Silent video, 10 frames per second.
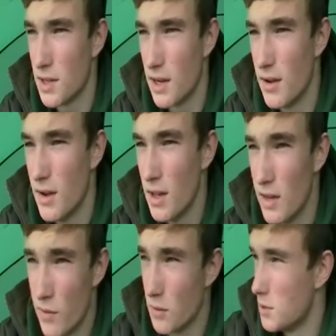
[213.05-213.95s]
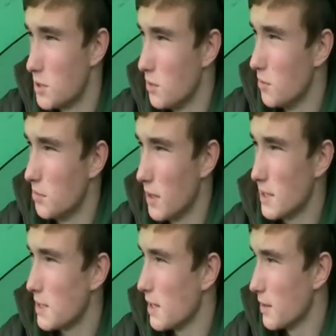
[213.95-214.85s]
So they've got the 2
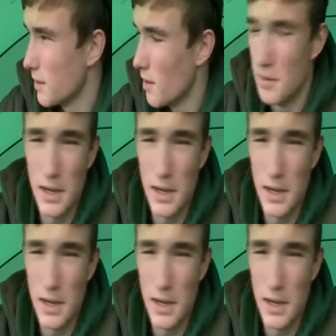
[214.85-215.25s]
places they can go,